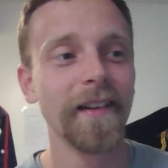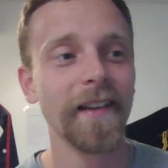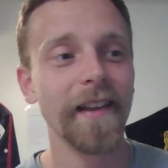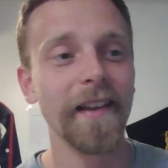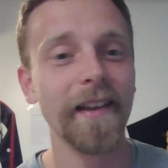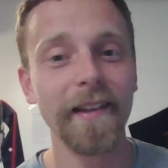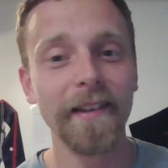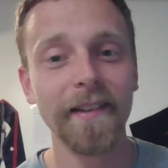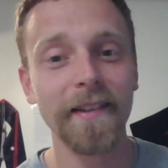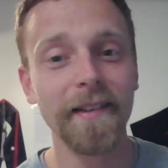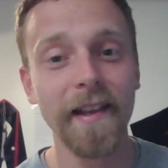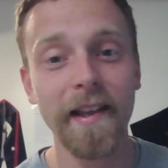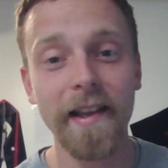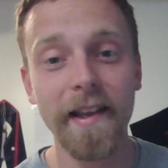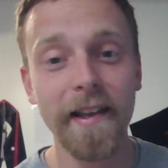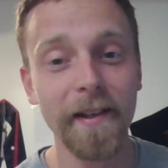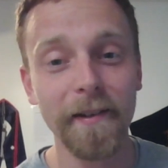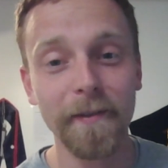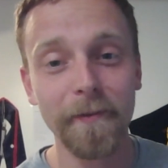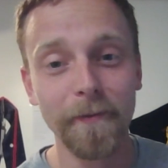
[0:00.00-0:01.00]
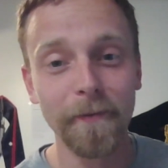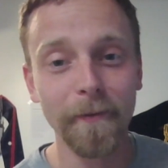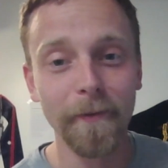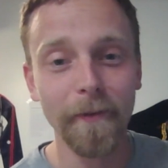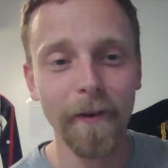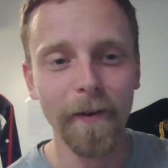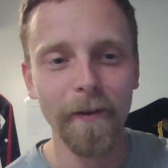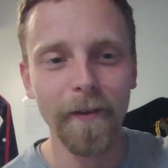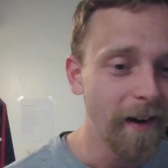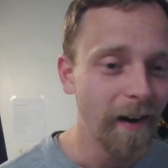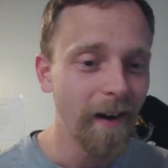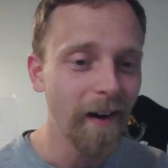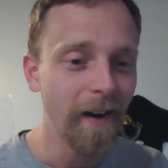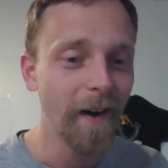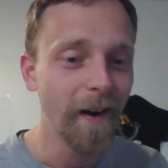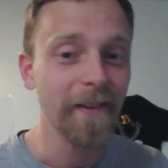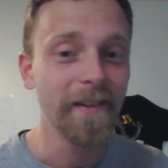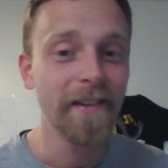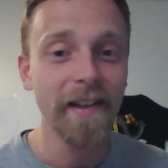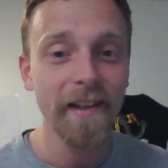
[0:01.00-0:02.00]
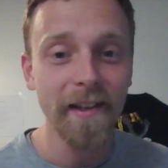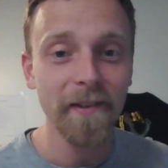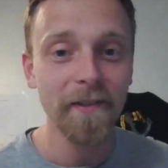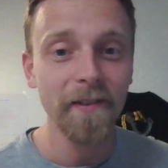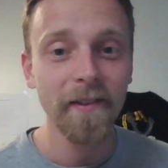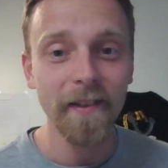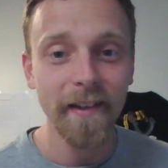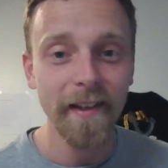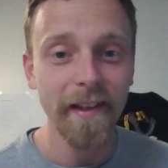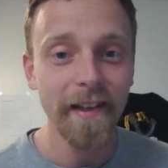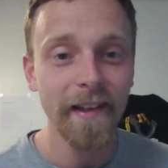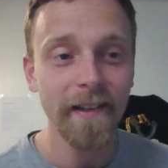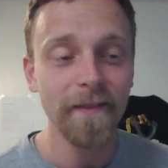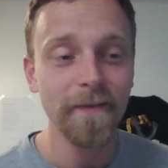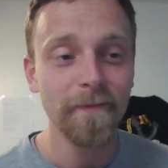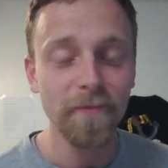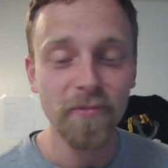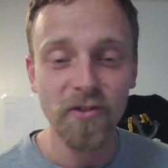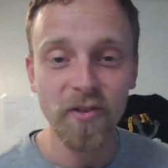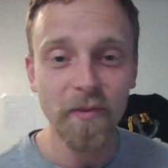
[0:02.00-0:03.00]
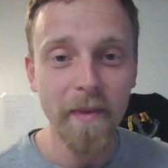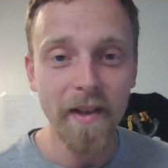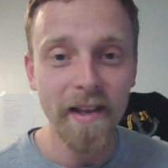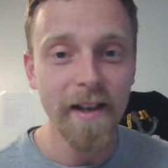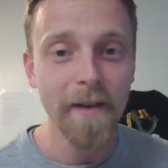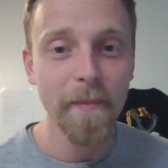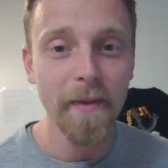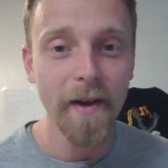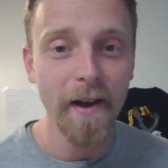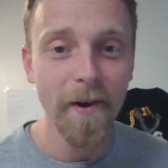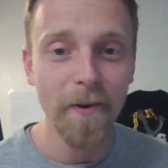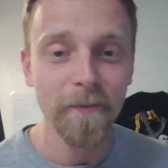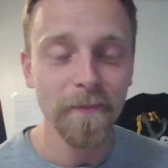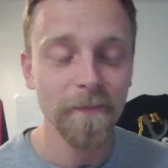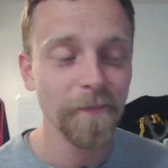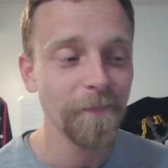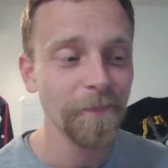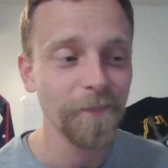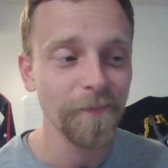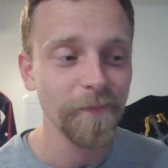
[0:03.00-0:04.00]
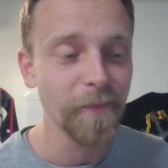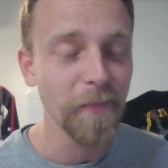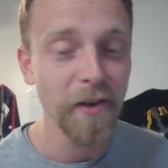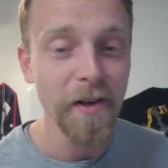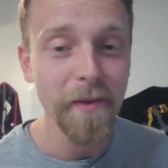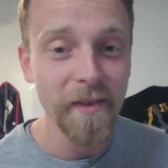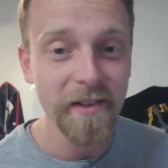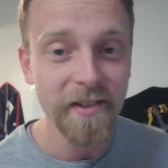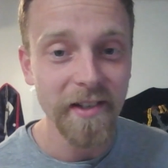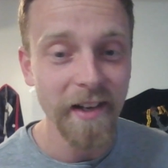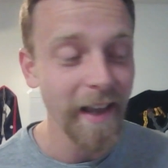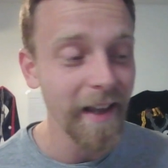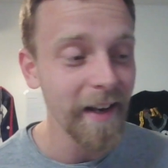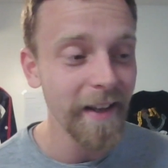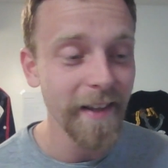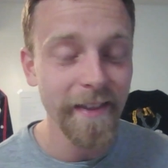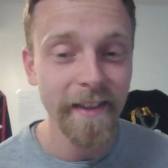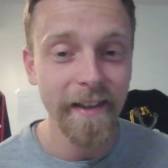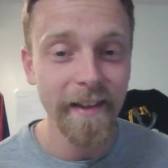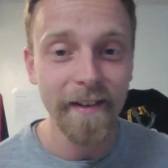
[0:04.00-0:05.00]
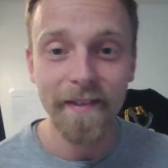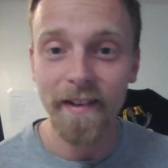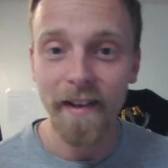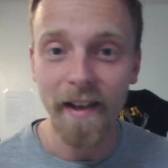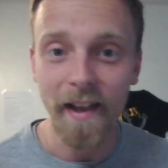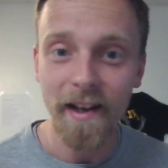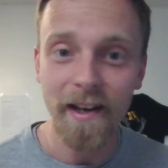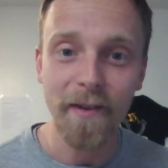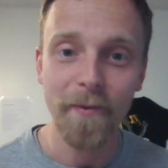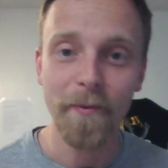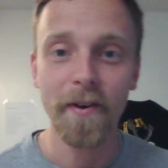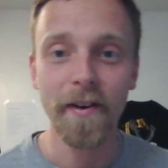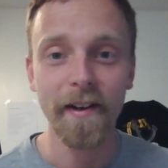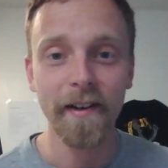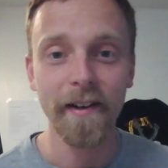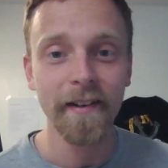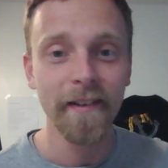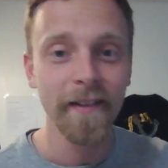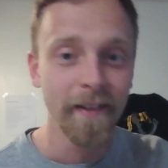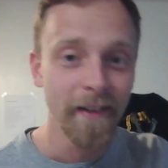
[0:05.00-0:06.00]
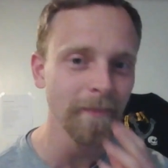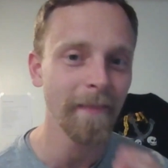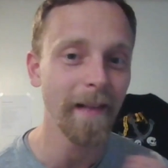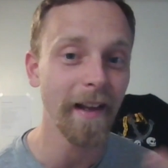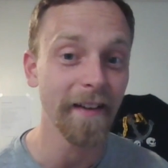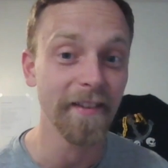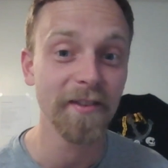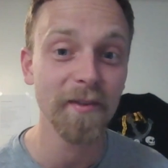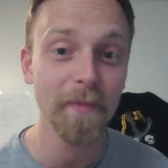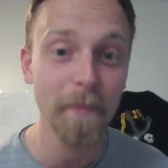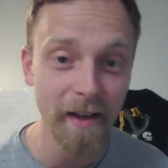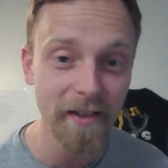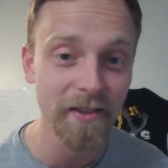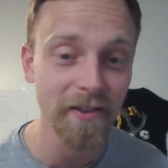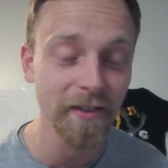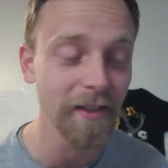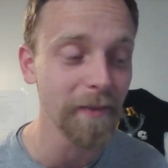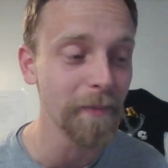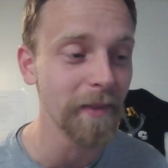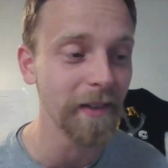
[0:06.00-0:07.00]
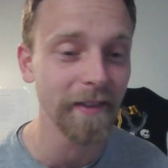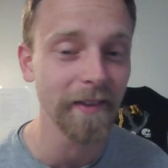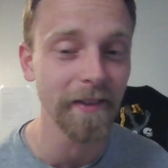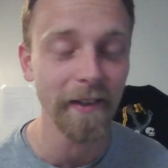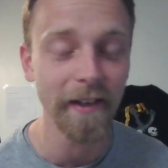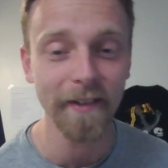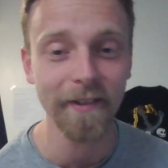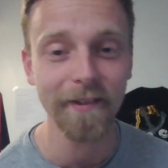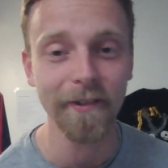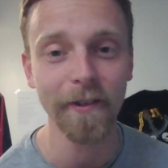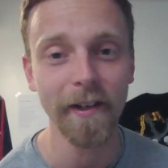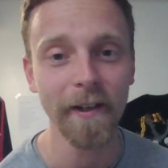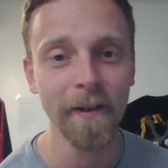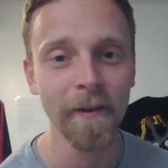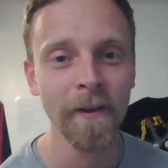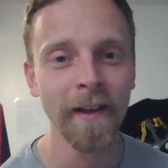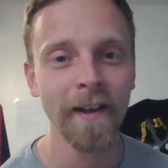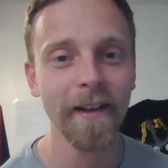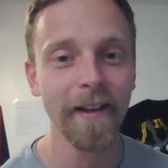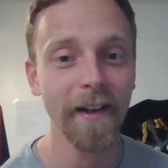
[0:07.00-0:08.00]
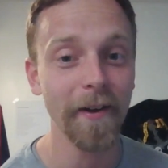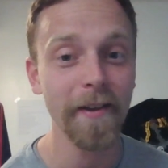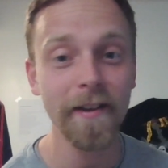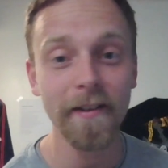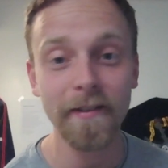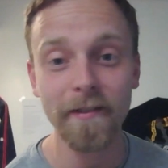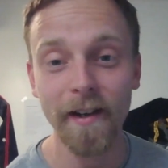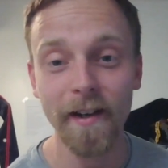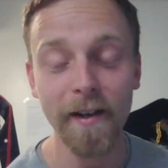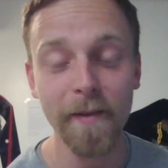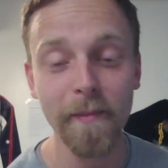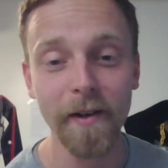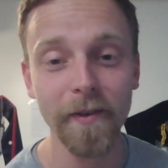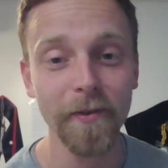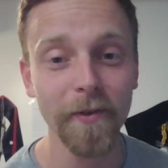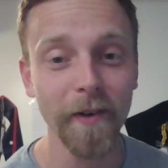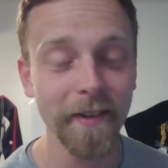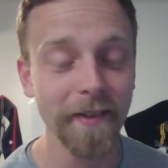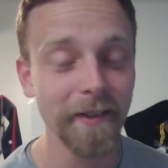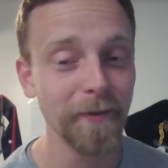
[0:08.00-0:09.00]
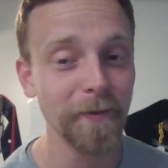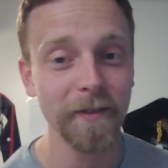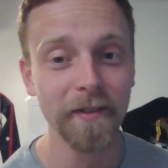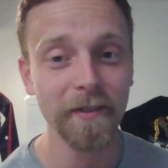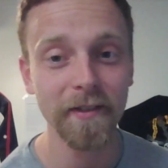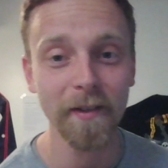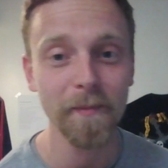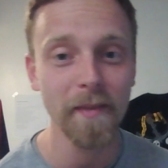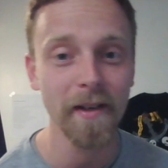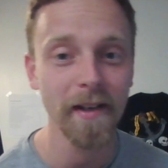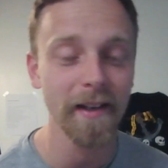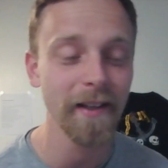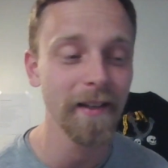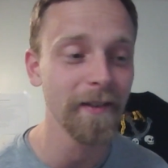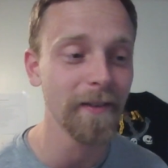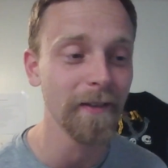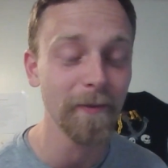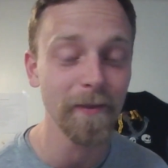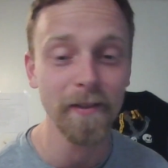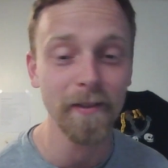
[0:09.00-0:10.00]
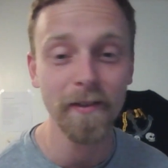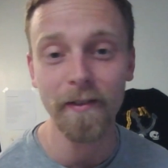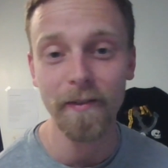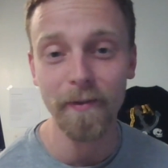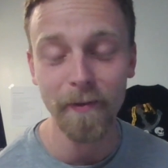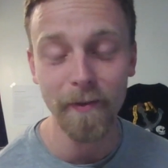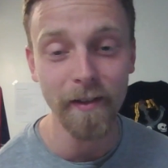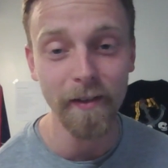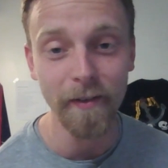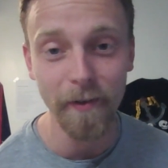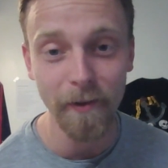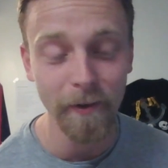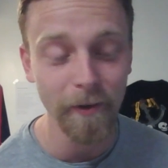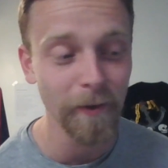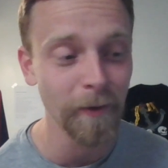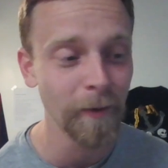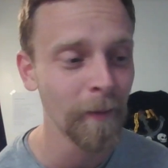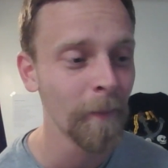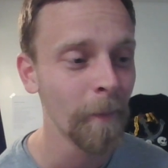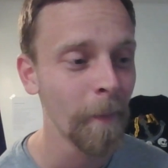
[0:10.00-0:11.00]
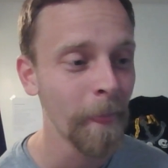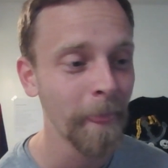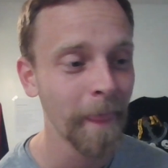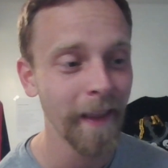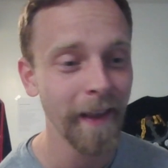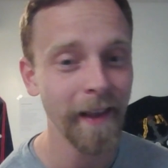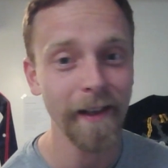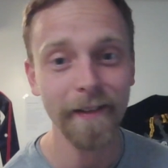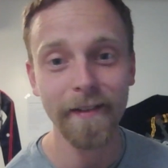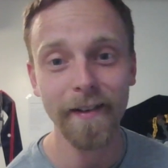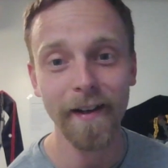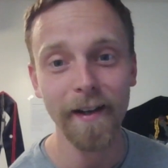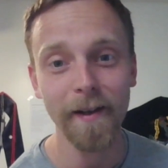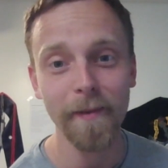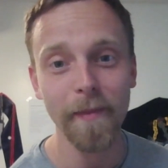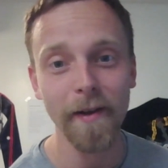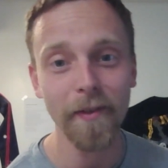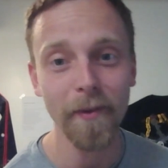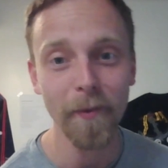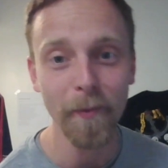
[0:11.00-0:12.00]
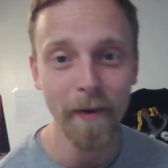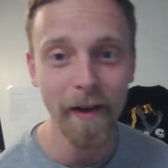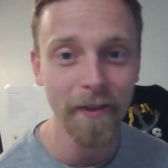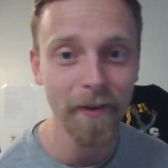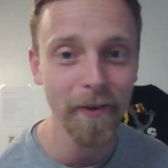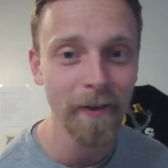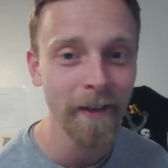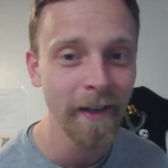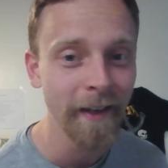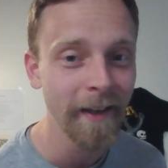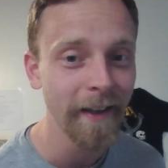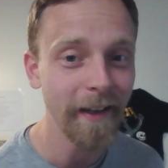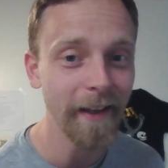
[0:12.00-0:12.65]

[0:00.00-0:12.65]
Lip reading: He can articulately speak about pretty much anything to anyone, especially military history. Now, he could talk about dresses with somebody, with a girl. He could talk about the weather.